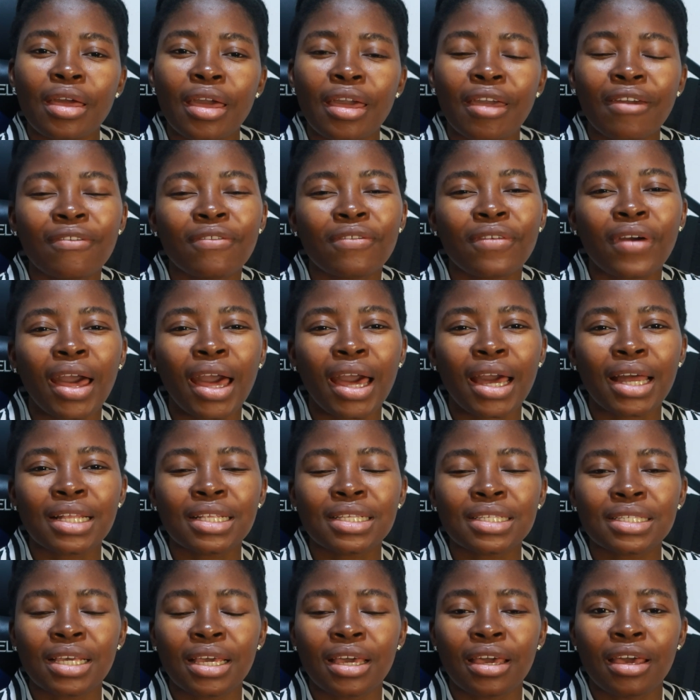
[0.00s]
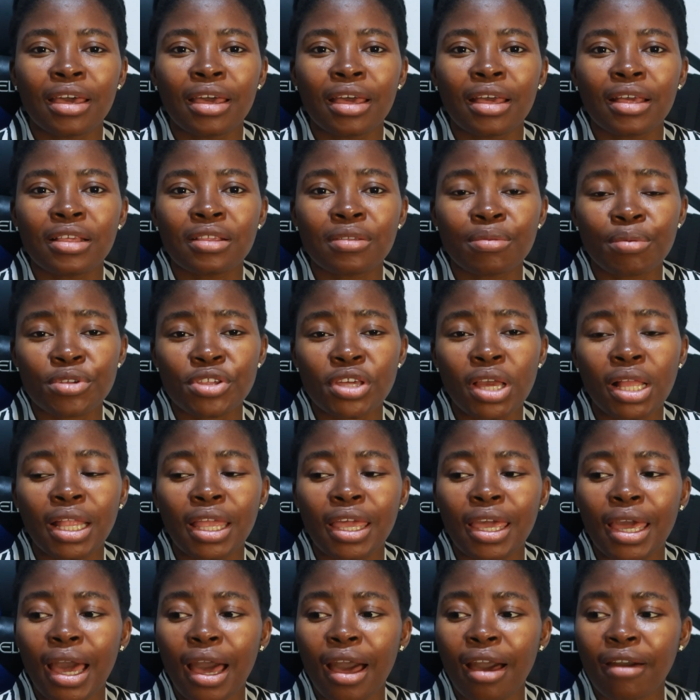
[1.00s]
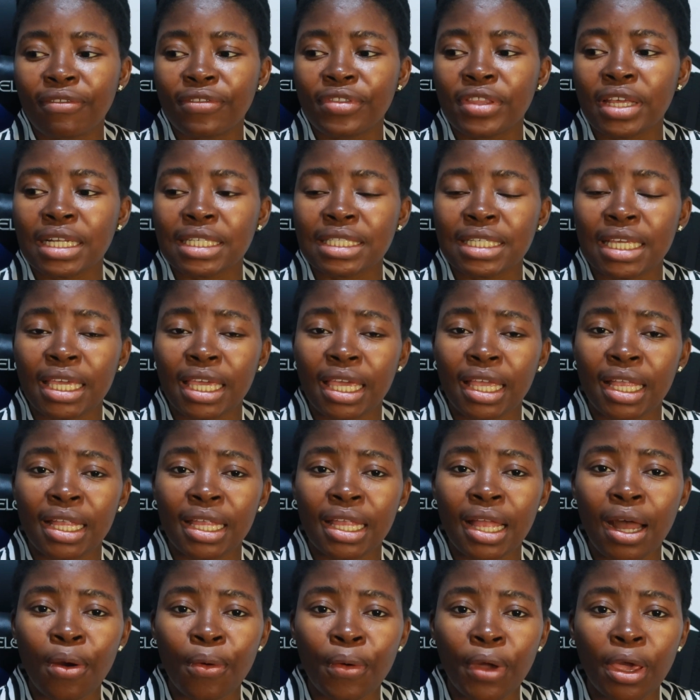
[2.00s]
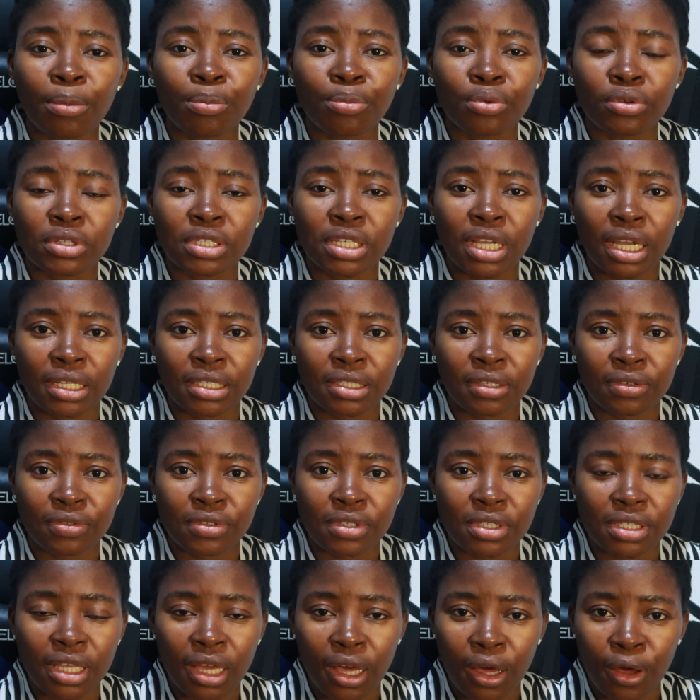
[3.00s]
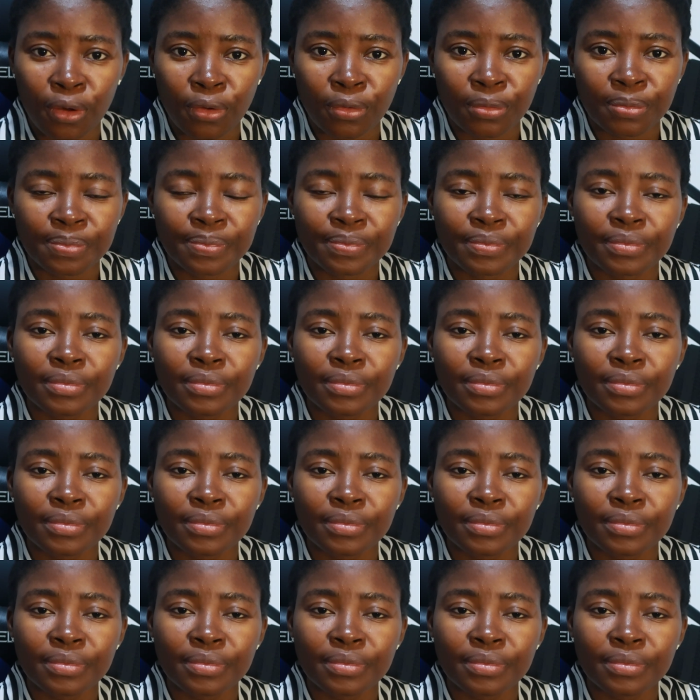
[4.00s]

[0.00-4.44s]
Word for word: in fact especially after taking down a protective style